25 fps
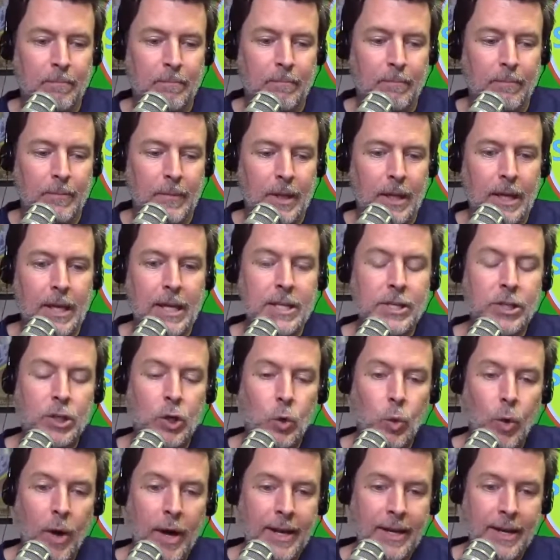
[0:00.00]
He's
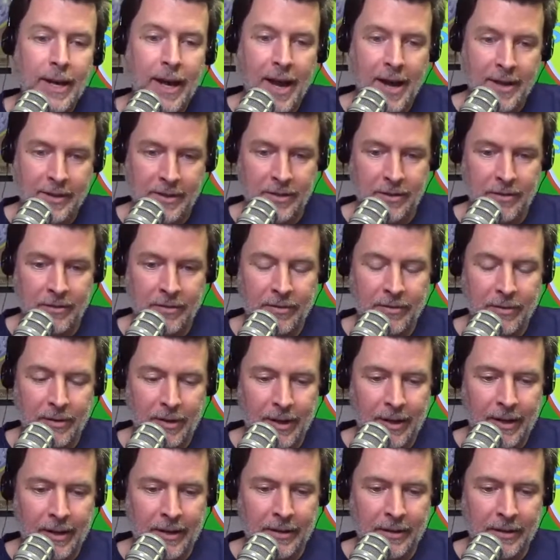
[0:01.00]
quite active
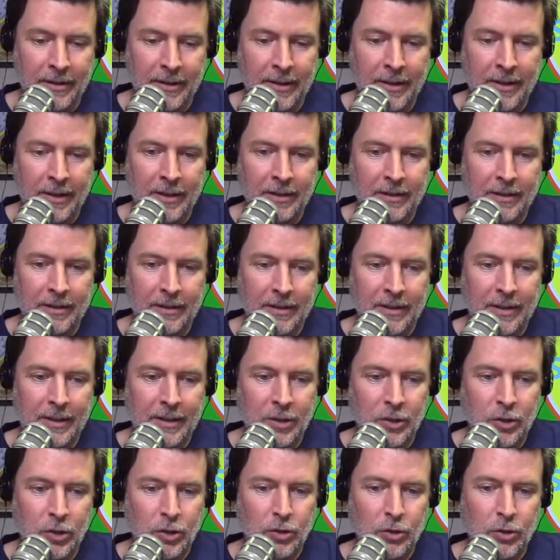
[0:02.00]
on
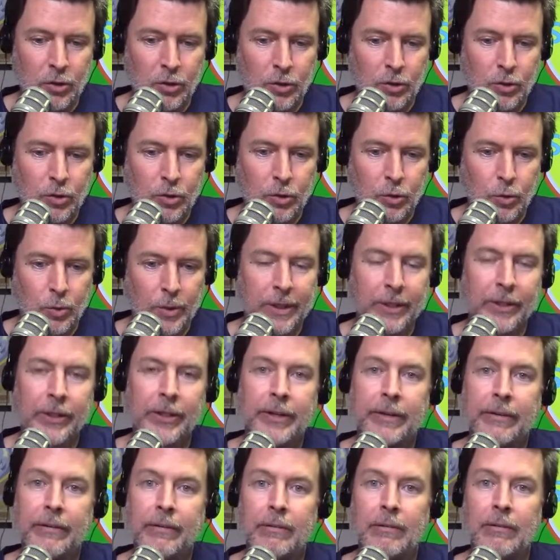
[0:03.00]
Twitter,
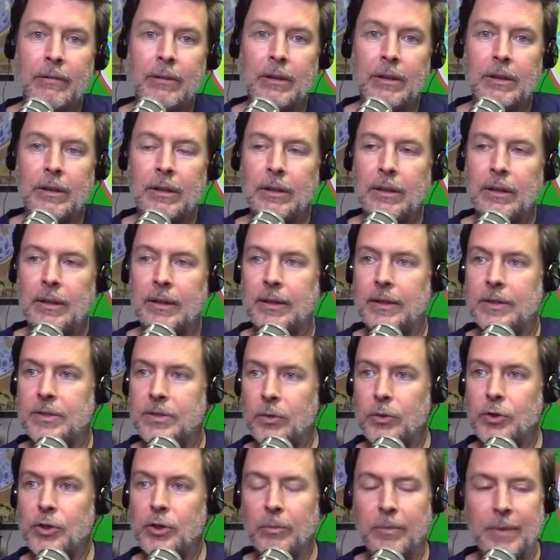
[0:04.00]

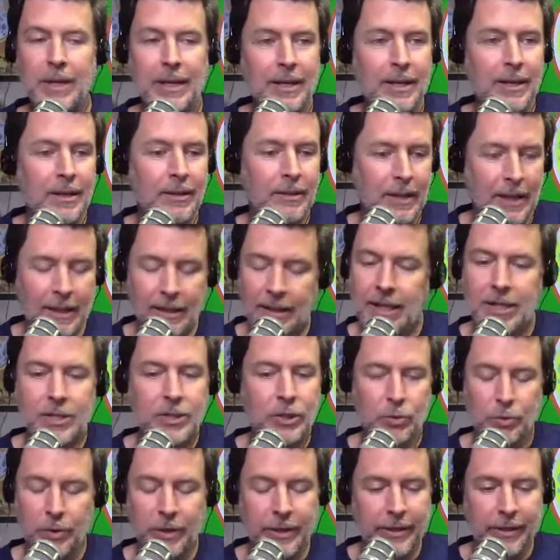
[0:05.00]
social media, at least
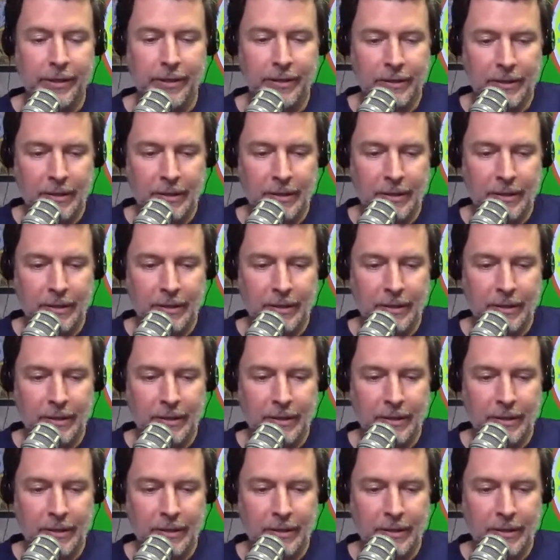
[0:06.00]
Twitter.